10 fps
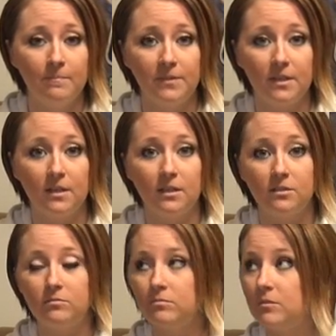
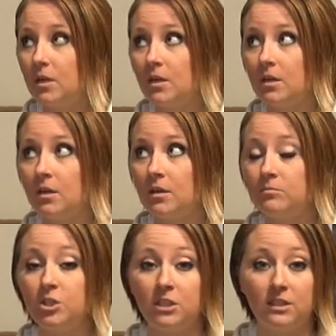the
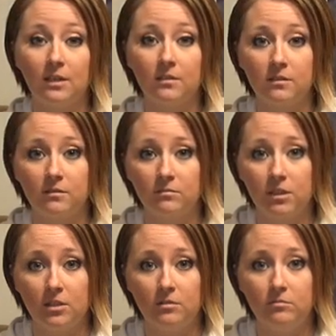G6,
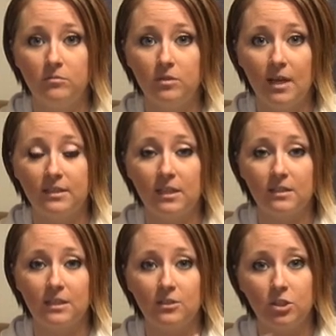the
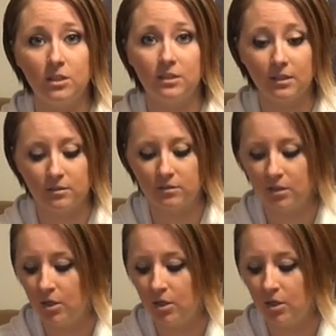SCX10 G6,